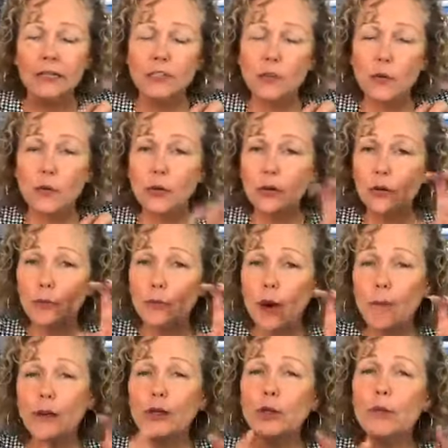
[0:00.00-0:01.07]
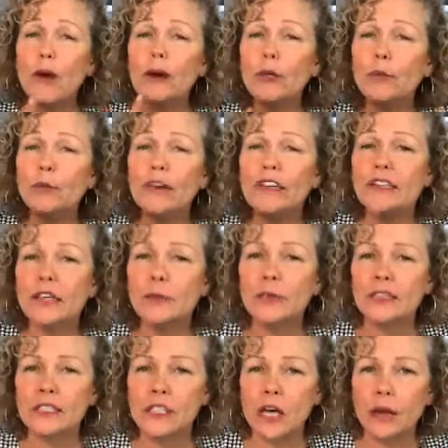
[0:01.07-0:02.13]
so your body will regulate
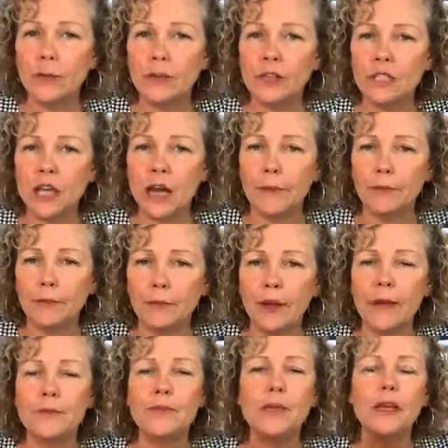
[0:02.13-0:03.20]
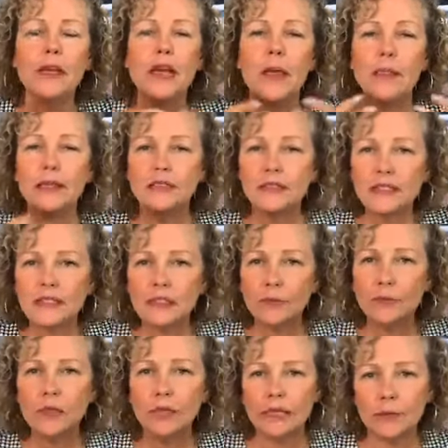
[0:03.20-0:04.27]
with time, right? And this is
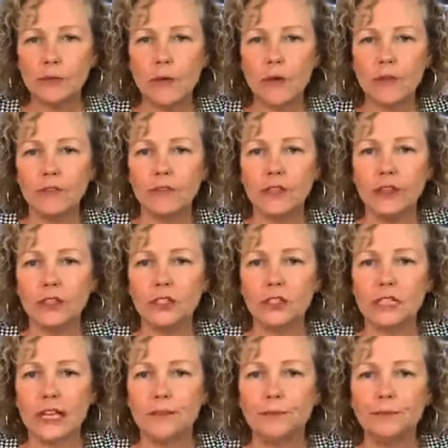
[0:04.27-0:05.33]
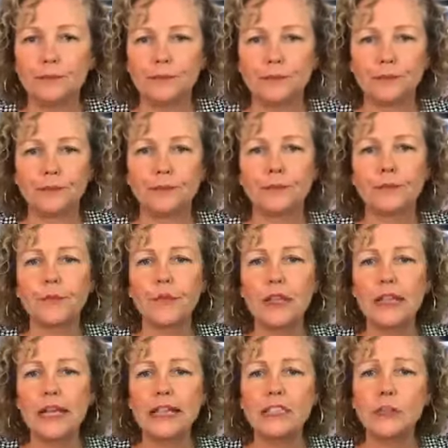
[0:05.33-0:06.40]
really important for you to understand.
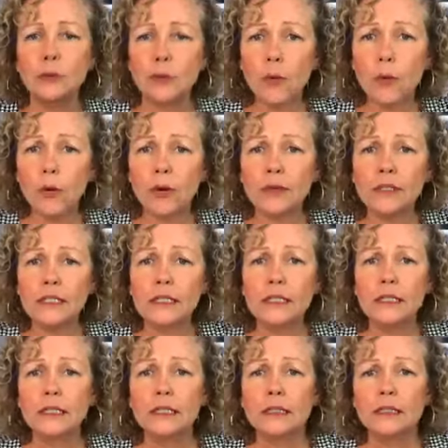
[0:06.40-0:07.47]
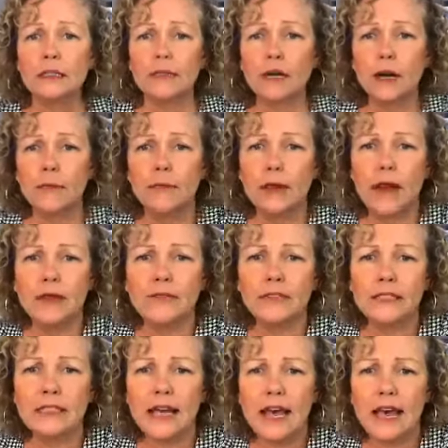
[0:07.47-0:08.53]
It's important. I have
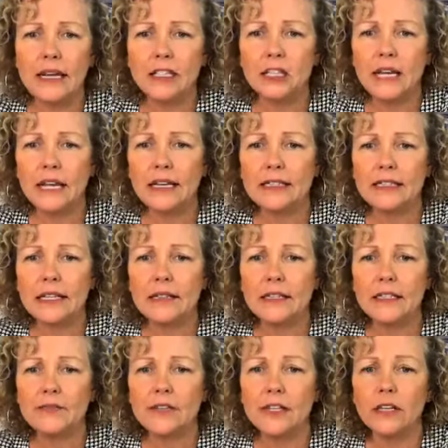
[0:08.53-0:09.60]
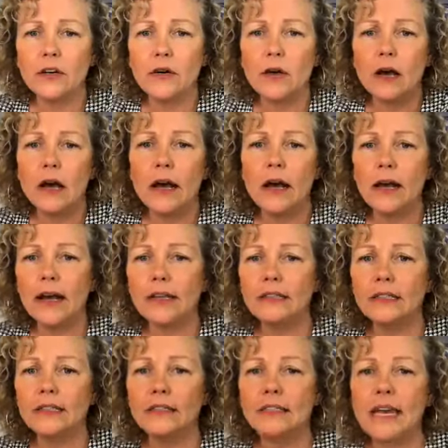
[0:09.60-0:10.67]
to tag Janice in this video.
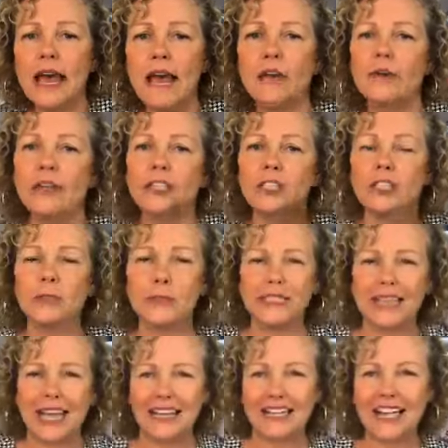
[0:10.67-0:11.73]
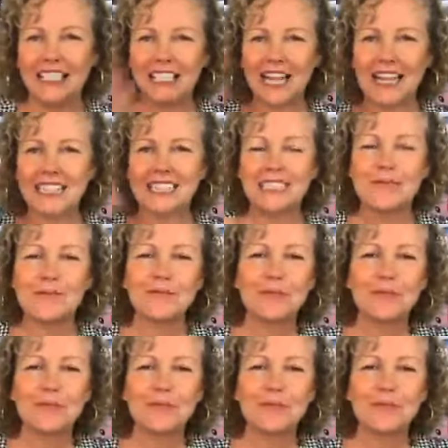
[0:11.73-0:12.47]
It says tag, great, she's been tagged. Hi, Janice.